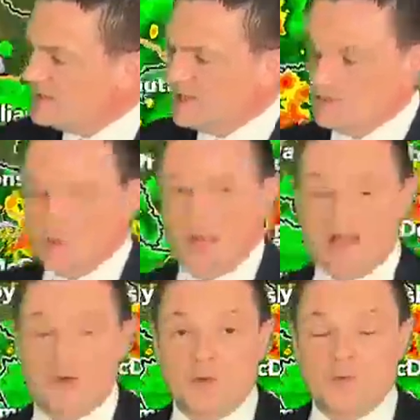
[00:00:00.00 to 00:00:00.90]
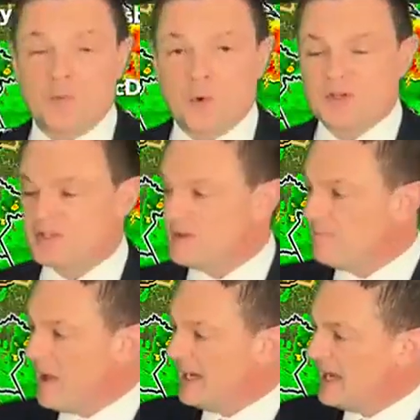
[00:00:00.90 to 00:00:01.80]
central and northern portions
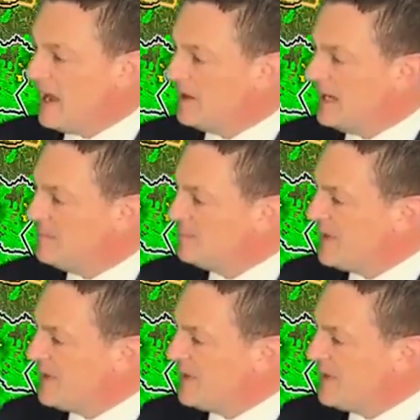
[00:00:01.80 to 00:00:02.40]
of Pike County.